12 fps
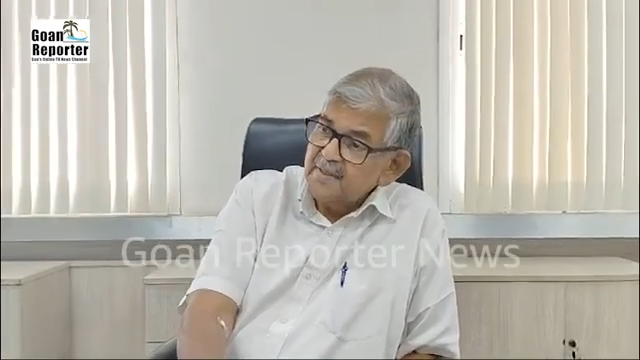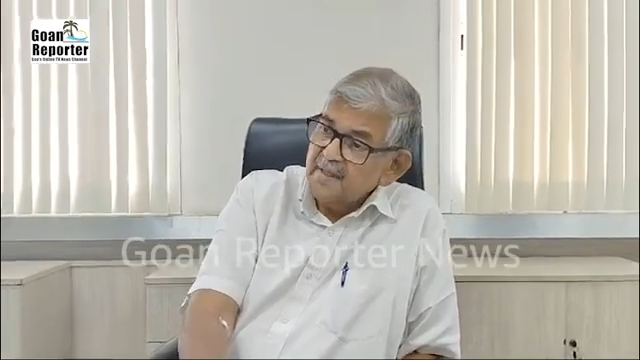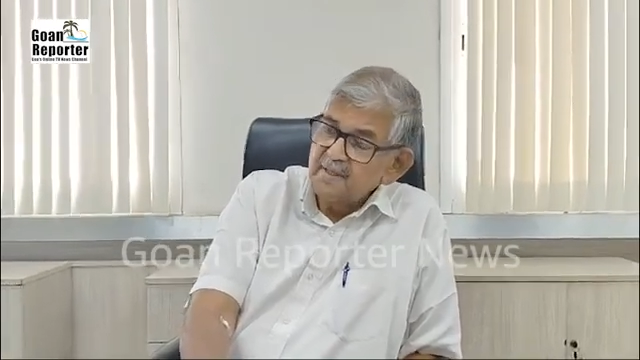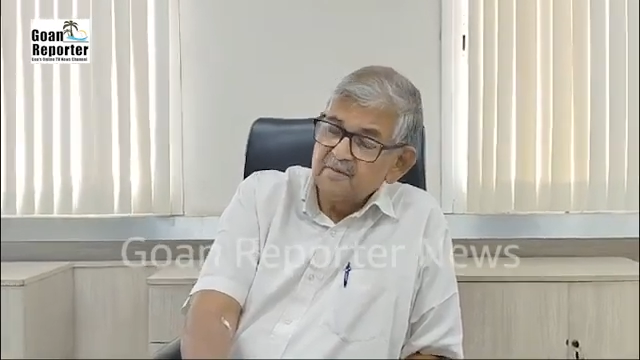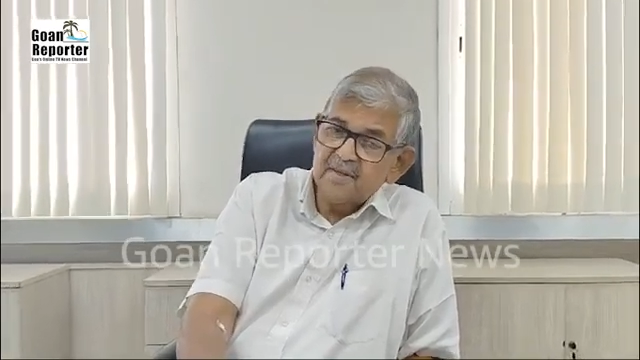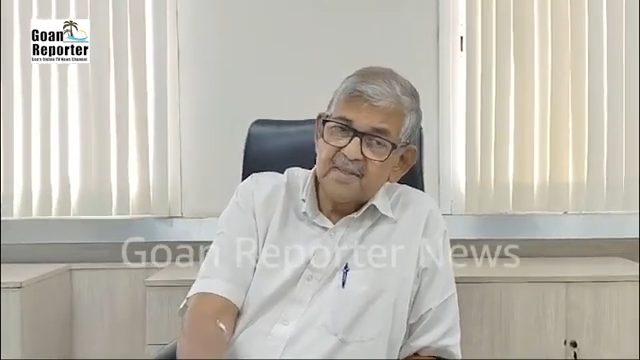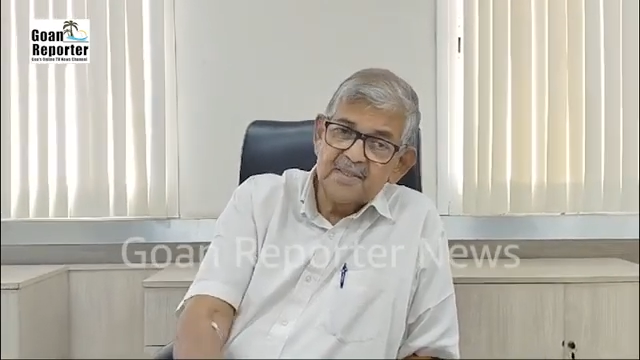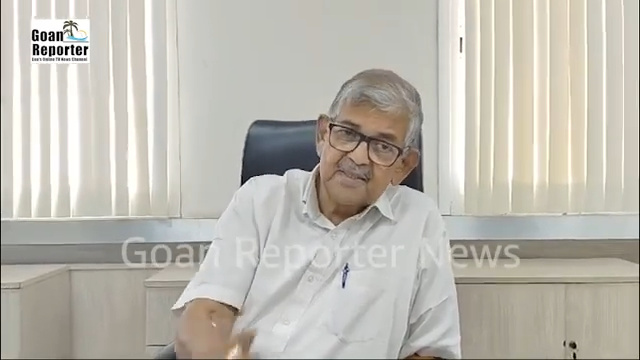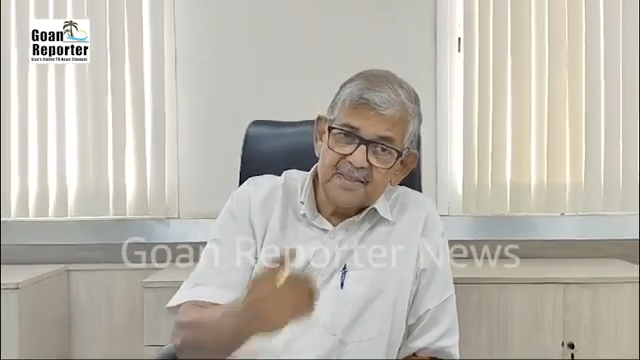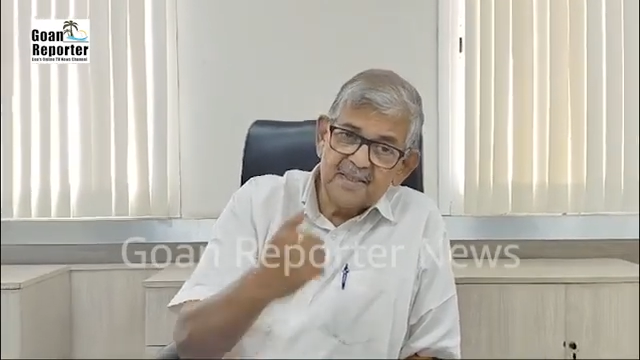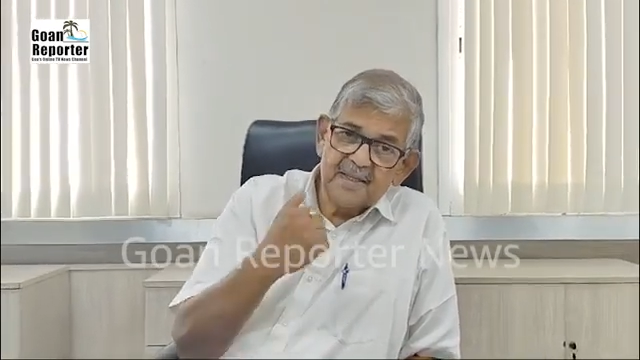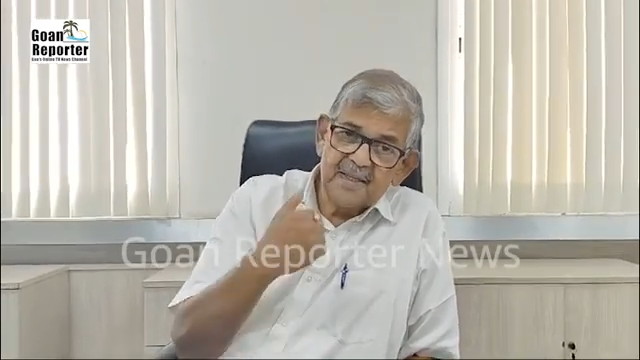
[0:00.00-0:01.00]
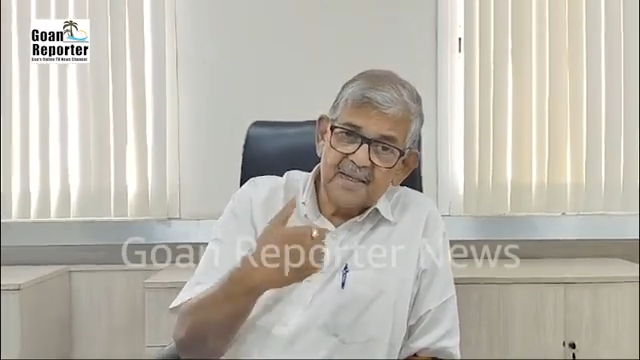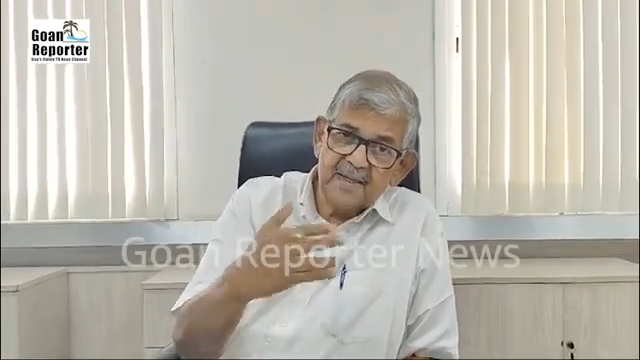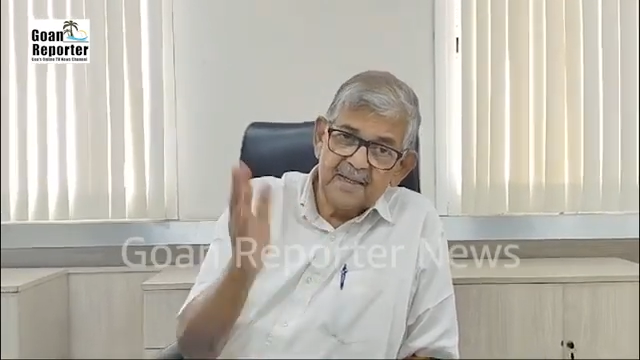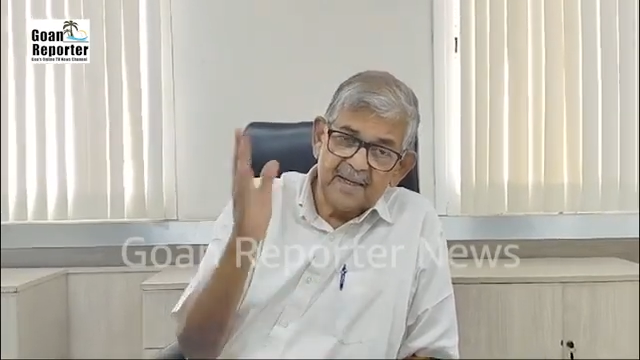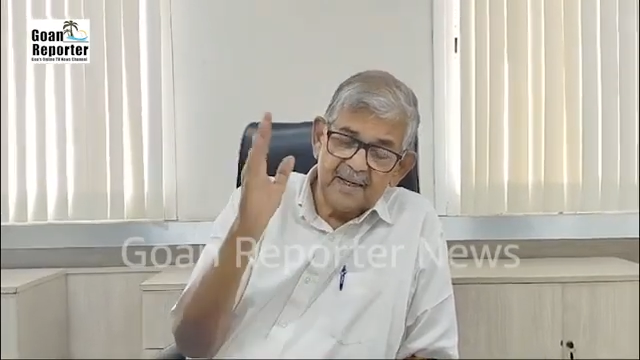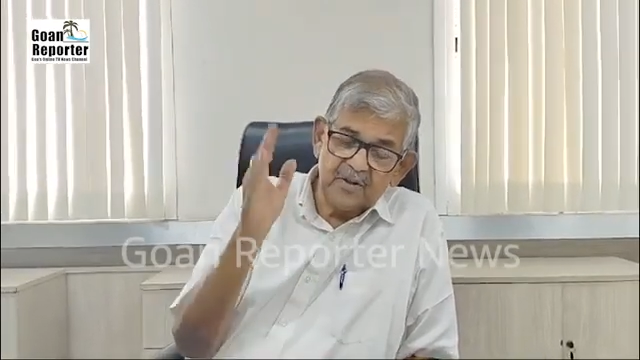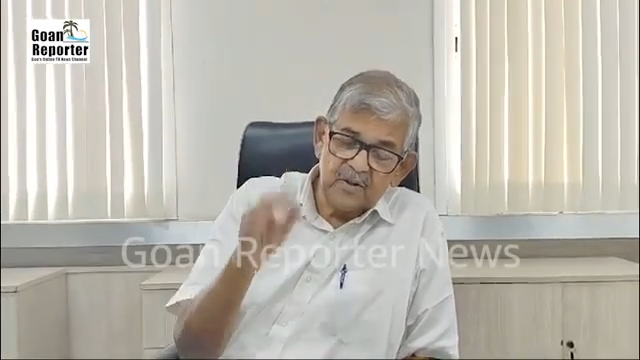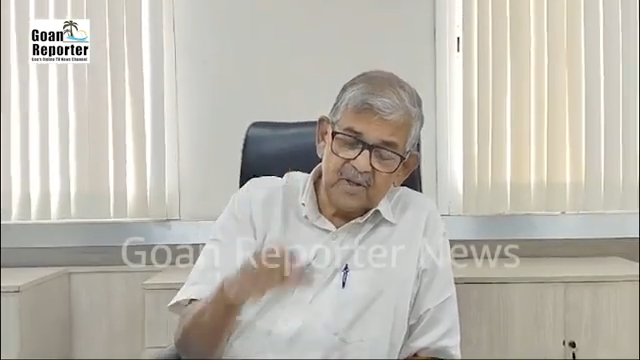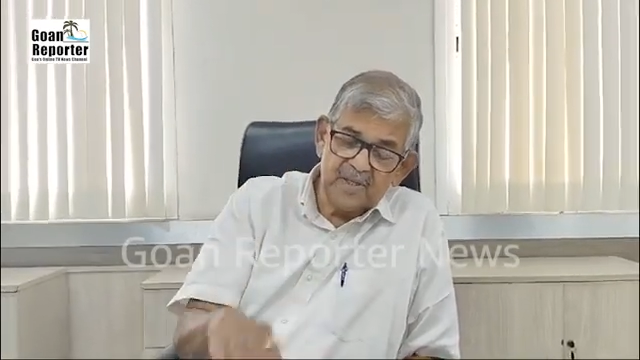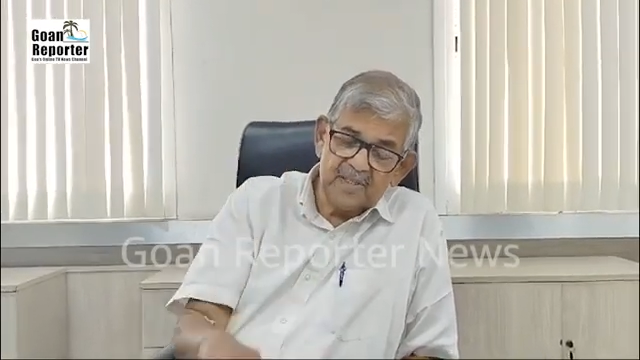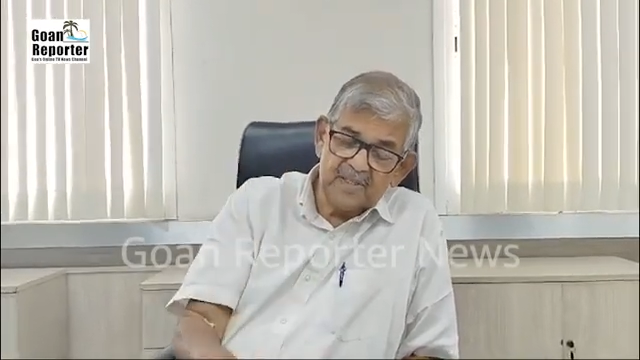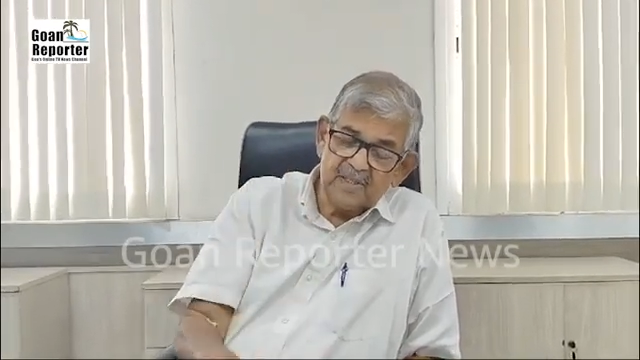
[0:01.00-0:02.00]
Take advantage and get your
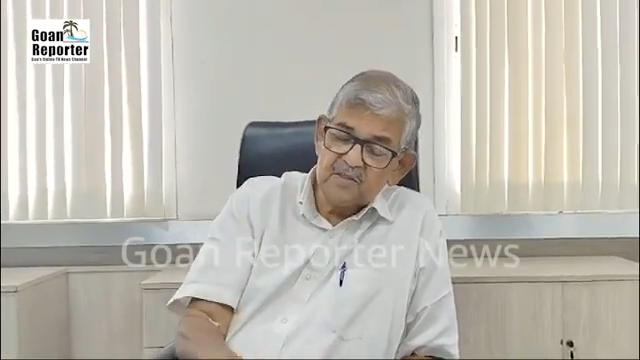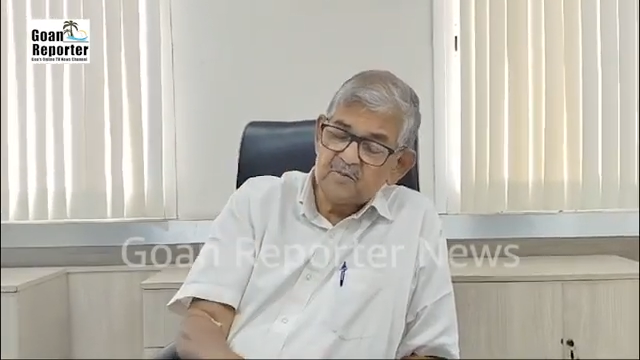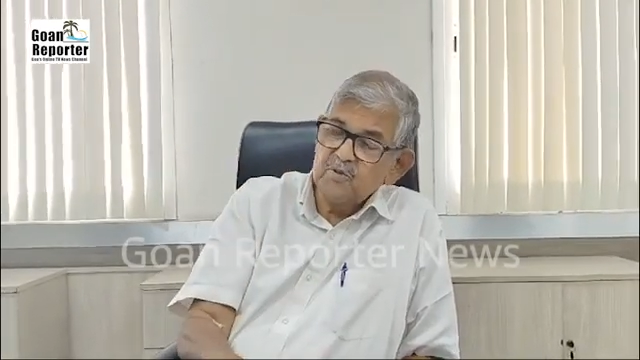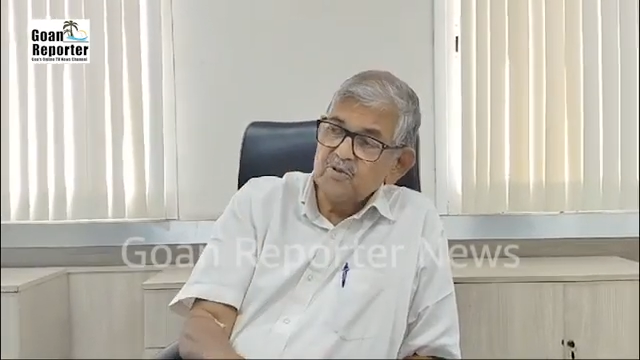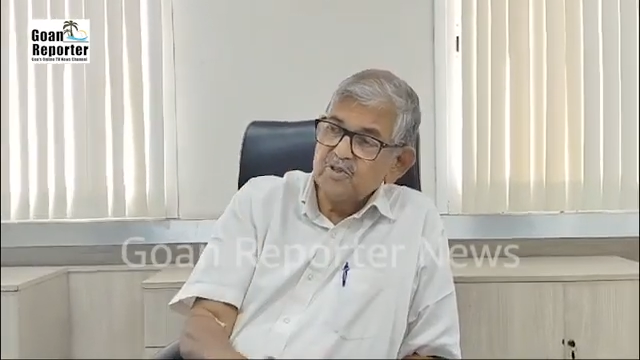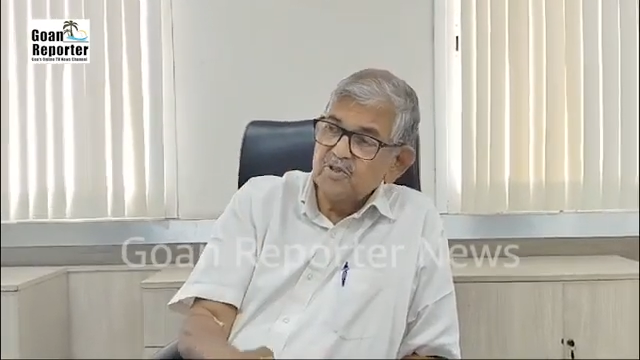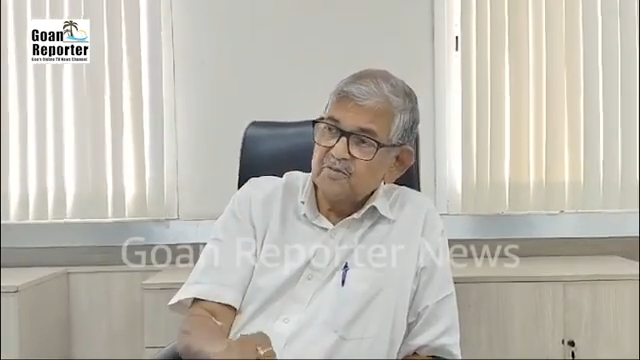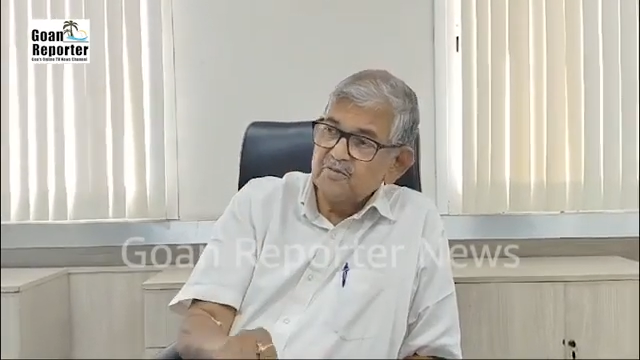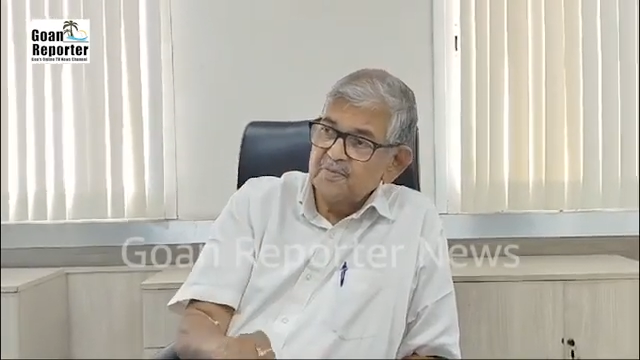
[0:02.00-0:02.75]
case disposed of.